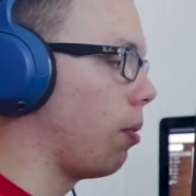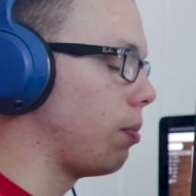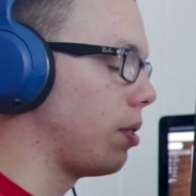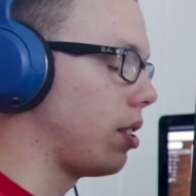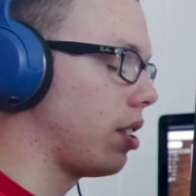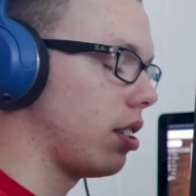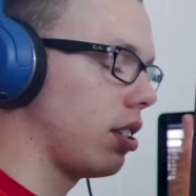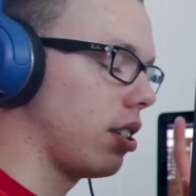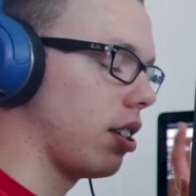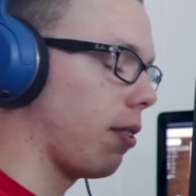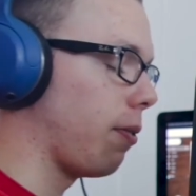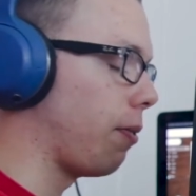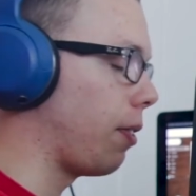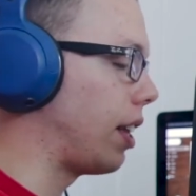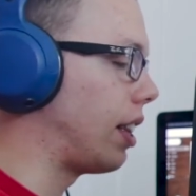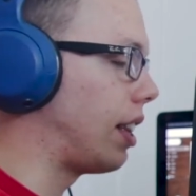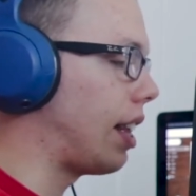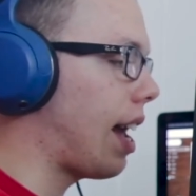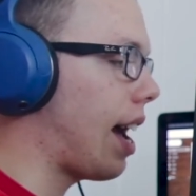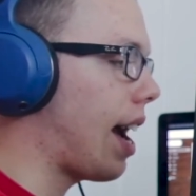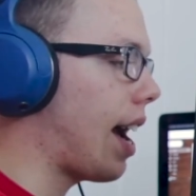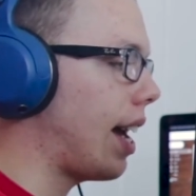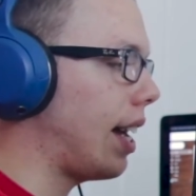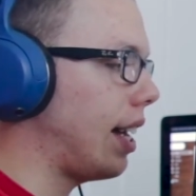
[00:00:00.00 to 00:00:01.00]
Stuff
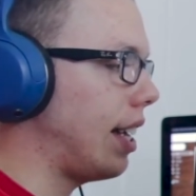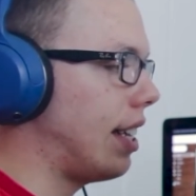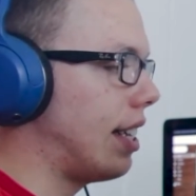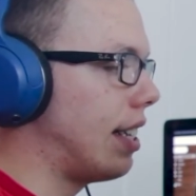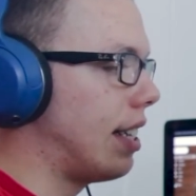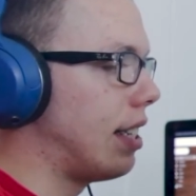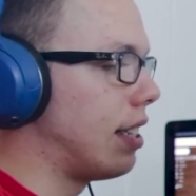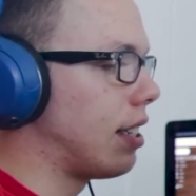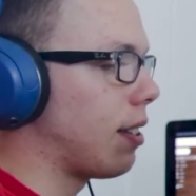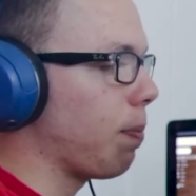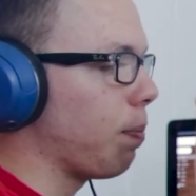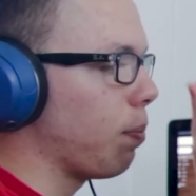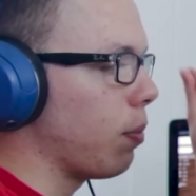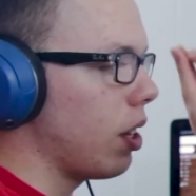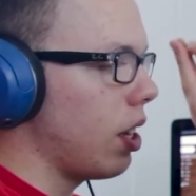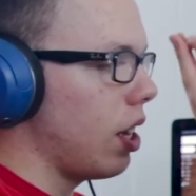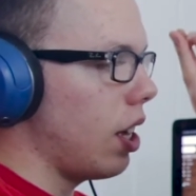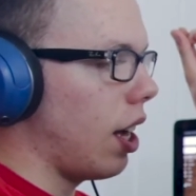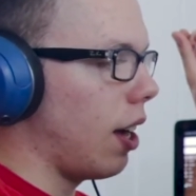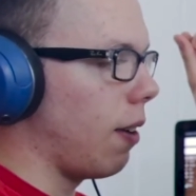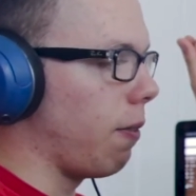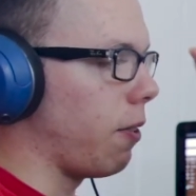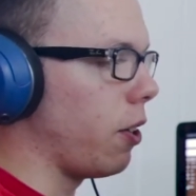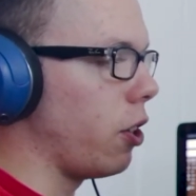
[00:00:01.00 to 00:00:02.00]
like that is,
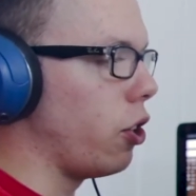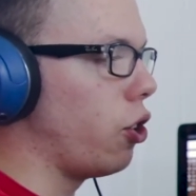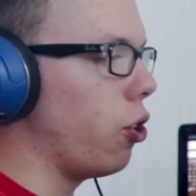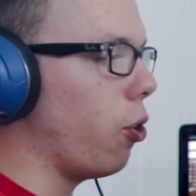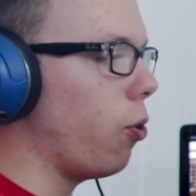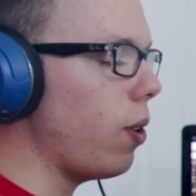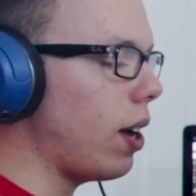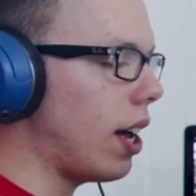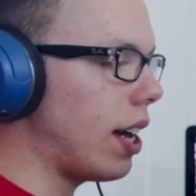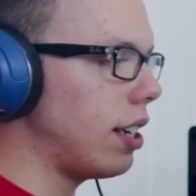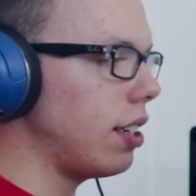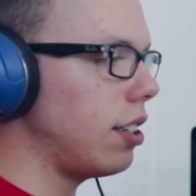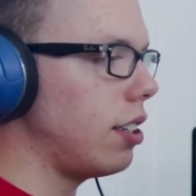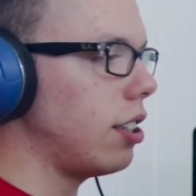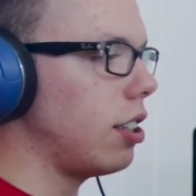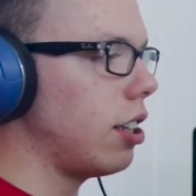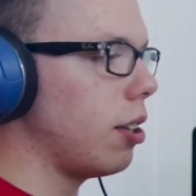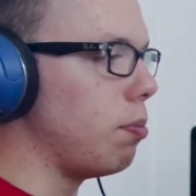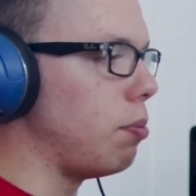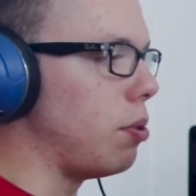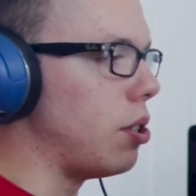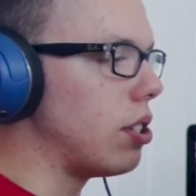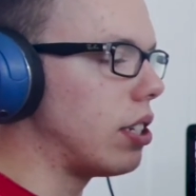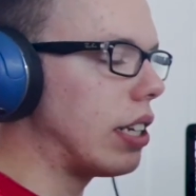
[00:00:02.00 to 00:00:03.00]
if you don't edit
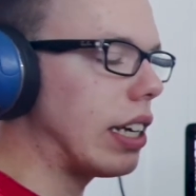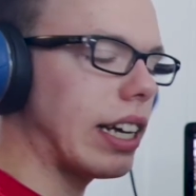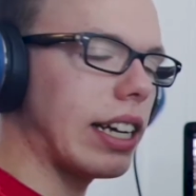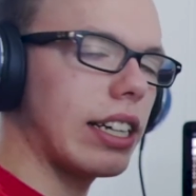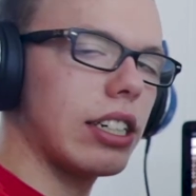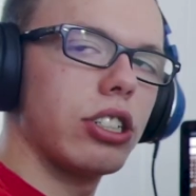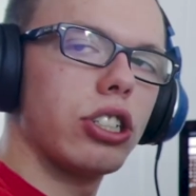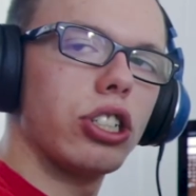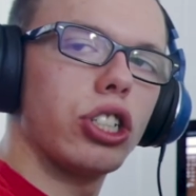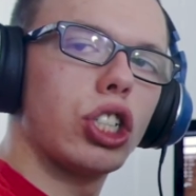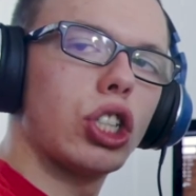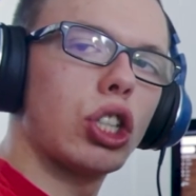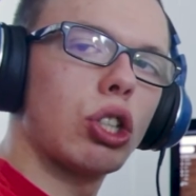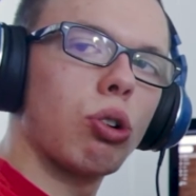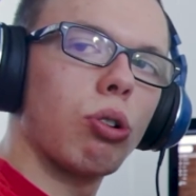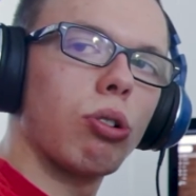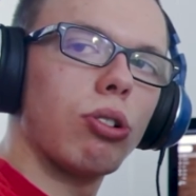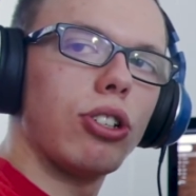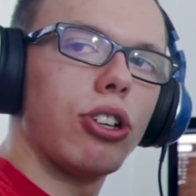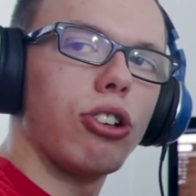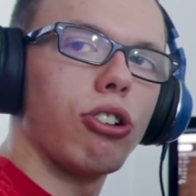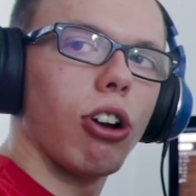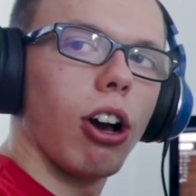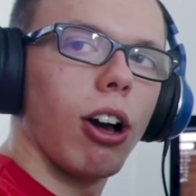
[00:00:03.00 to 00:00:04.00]
to the music, it just
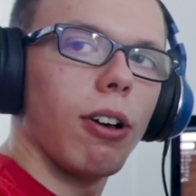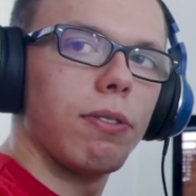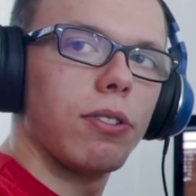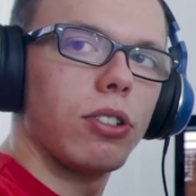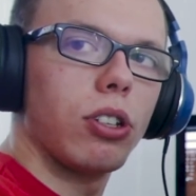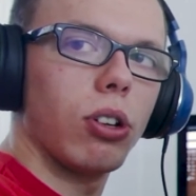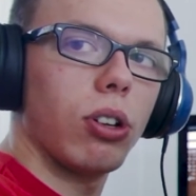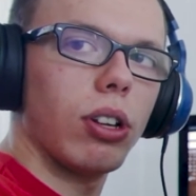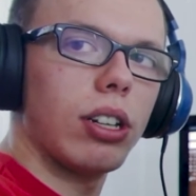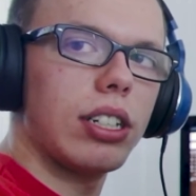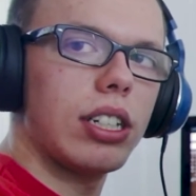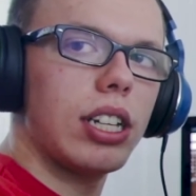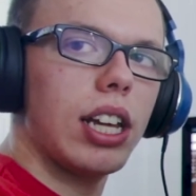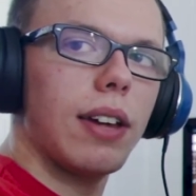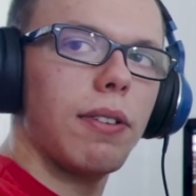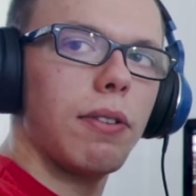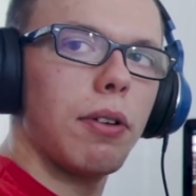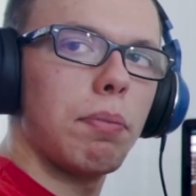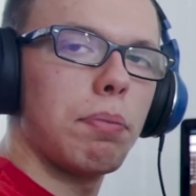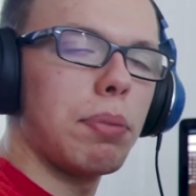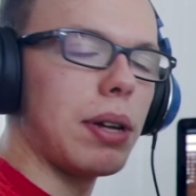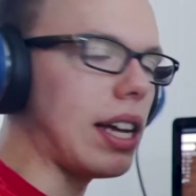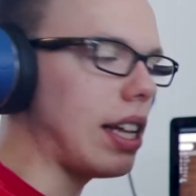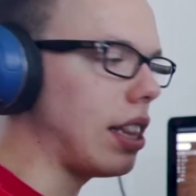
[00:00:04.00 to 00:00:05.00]
throws you off. So let's say you
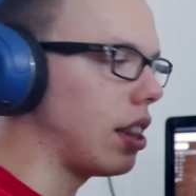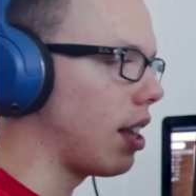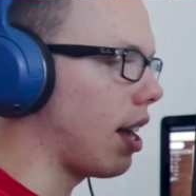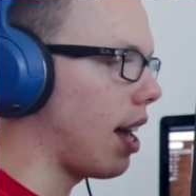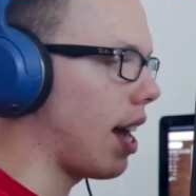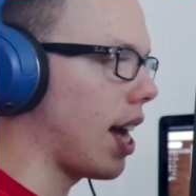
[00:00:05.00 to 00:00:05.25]
have a beat